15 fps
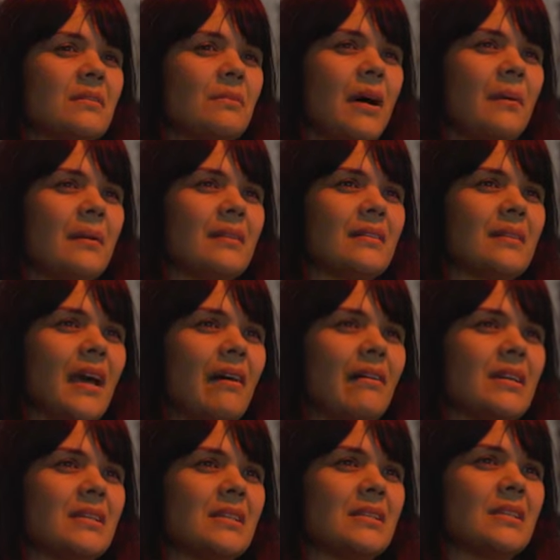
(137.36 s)
to work with
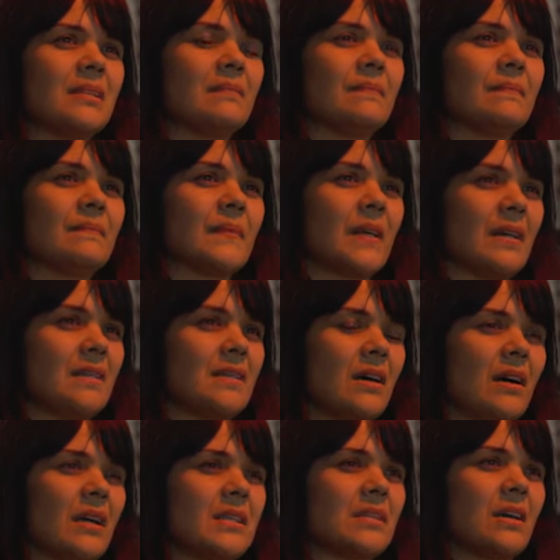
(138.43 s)
characters and
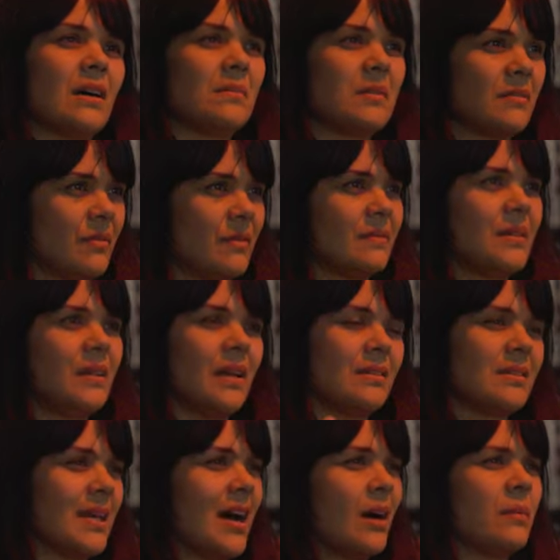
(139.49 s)
archetypes for, you know,
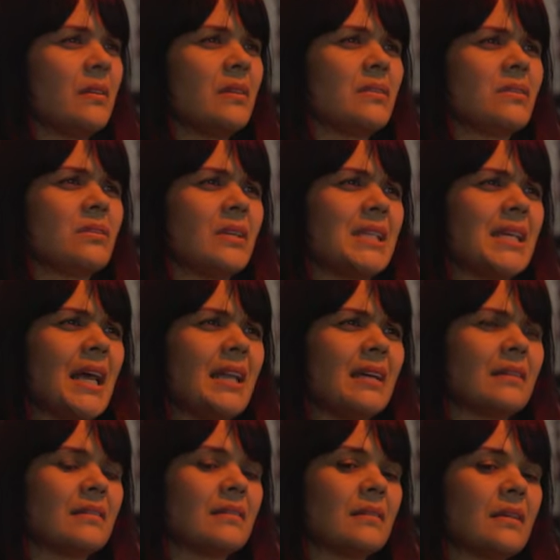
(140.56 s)
to help with the
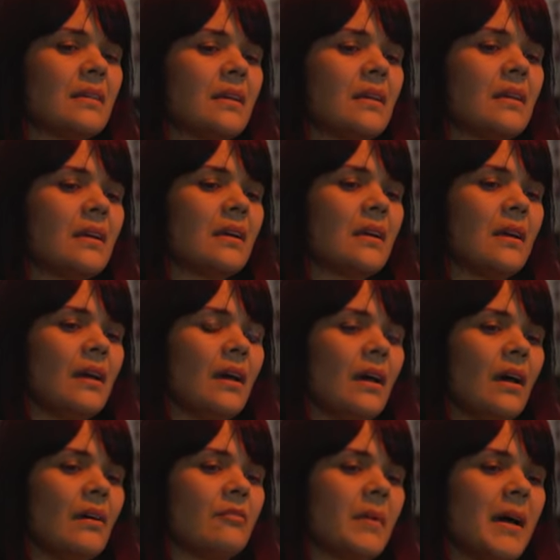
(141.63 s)
storytelling
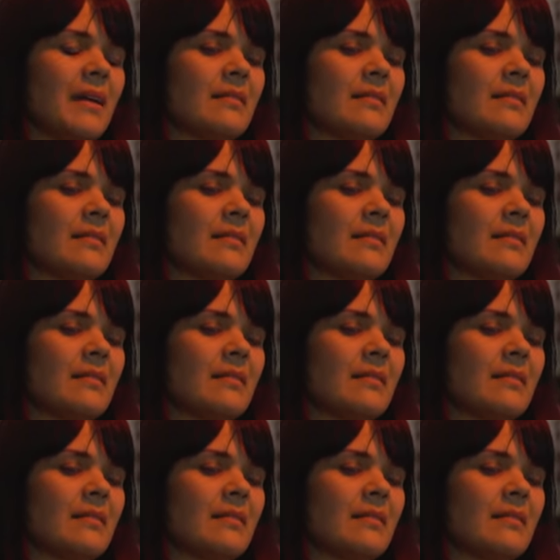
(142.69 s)
of my